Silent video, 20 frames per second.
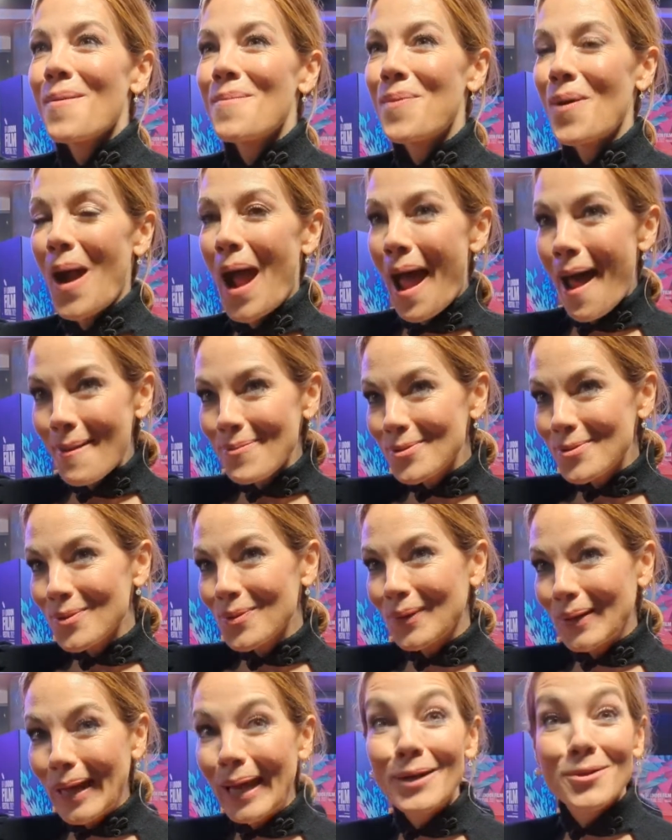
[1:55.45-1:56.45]
perhaps
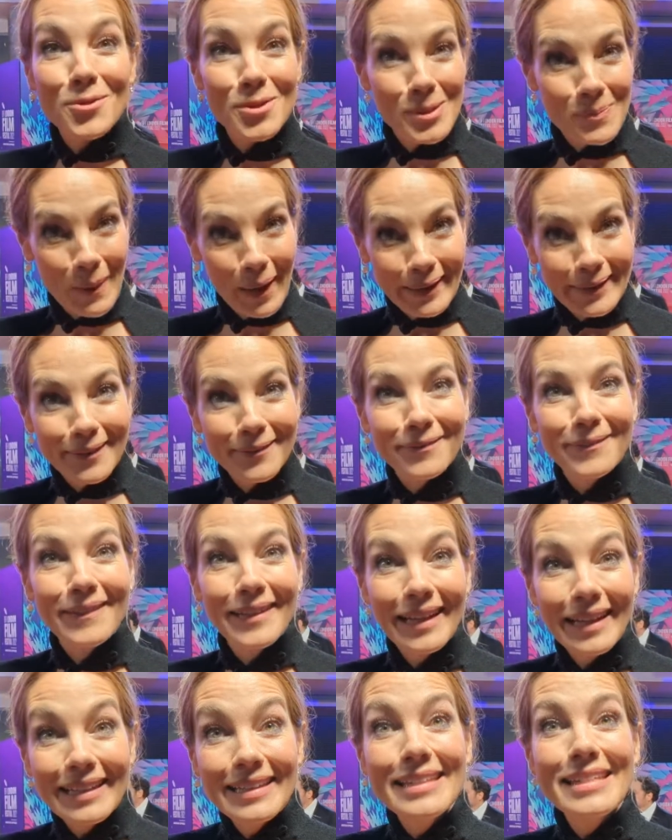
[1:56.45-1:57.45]
with an introspective
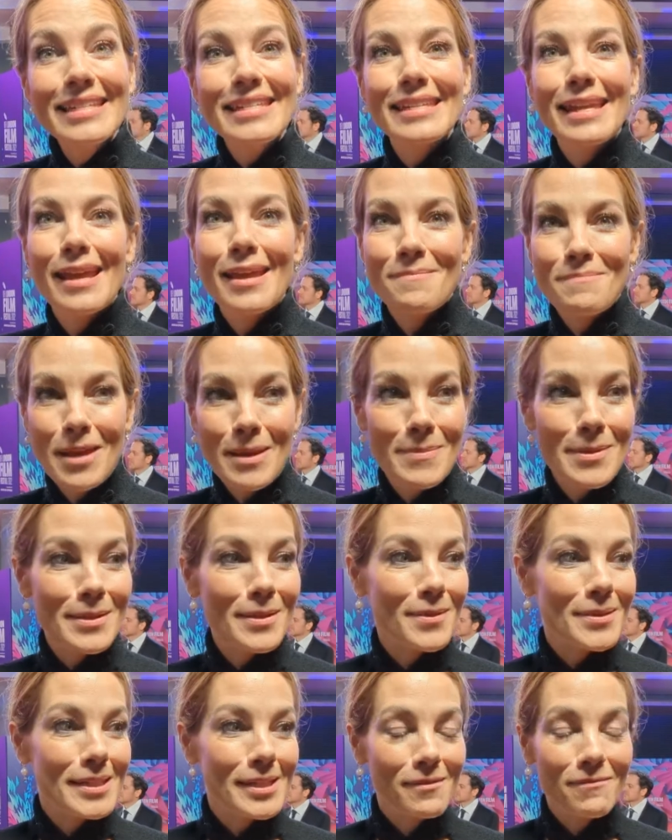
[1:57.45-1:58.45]
lens, and maybe
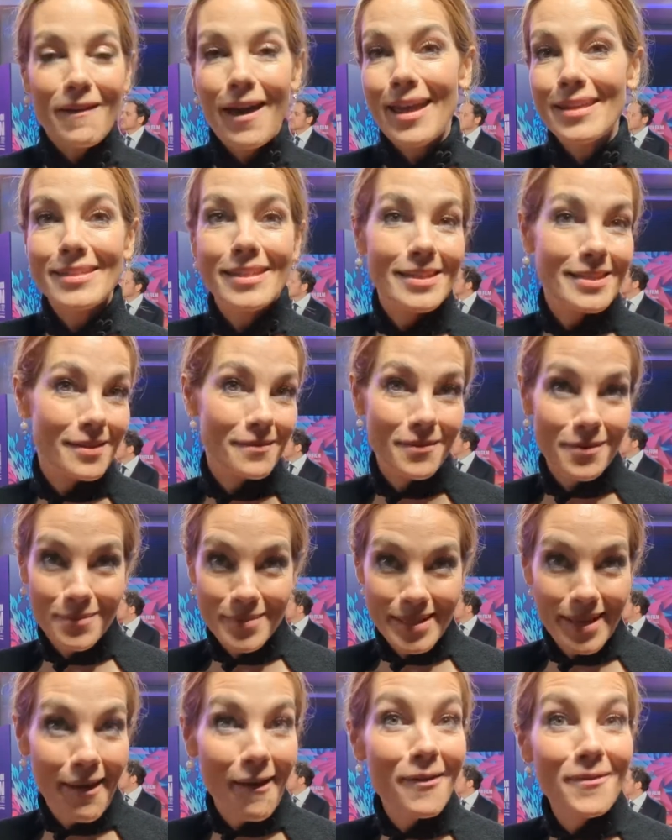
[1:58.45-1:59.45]
they'll see facets of
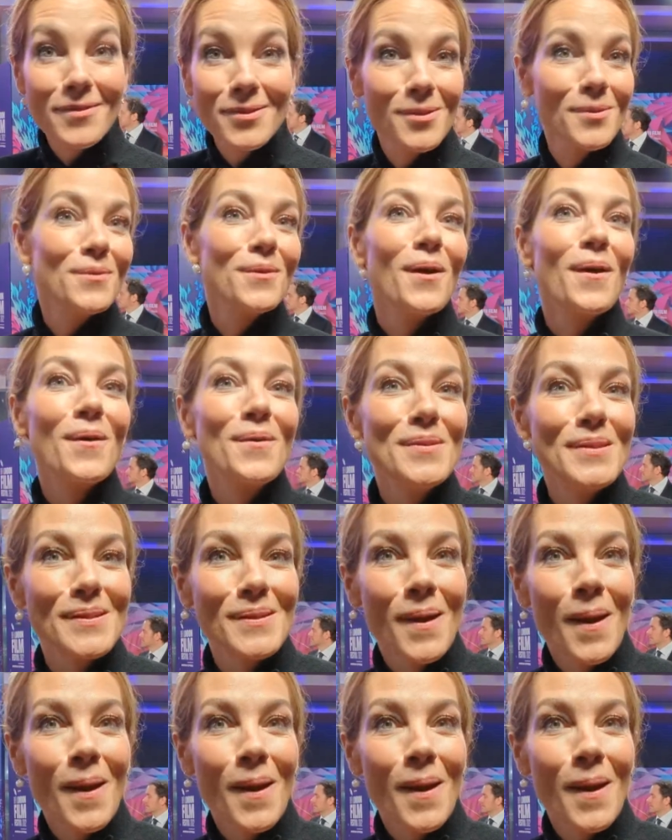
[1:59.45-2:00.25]
themselves, who knows?